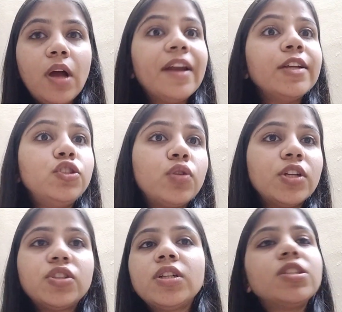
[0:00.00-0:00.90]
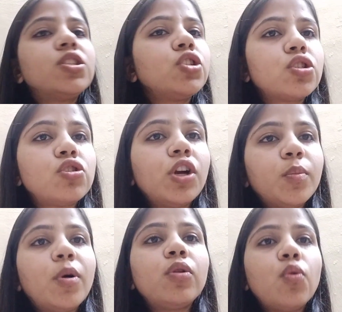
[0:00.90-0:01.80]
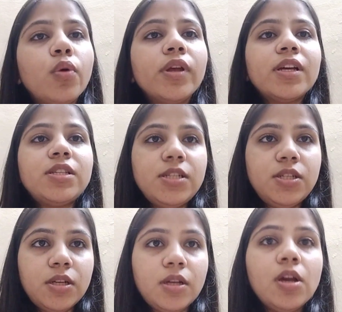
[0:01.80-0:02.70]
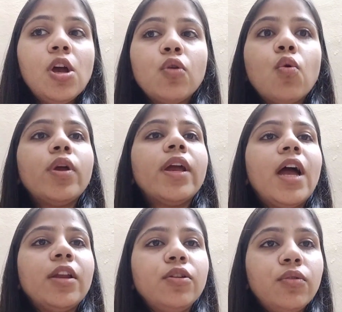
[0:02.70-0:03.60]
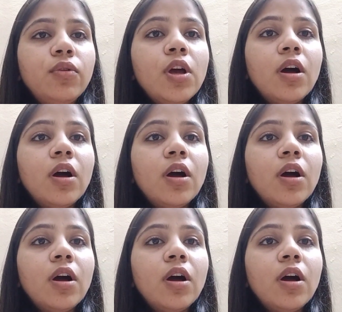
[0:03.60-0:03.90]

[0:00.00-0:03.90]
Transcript: and education is just not about going and teaching, going and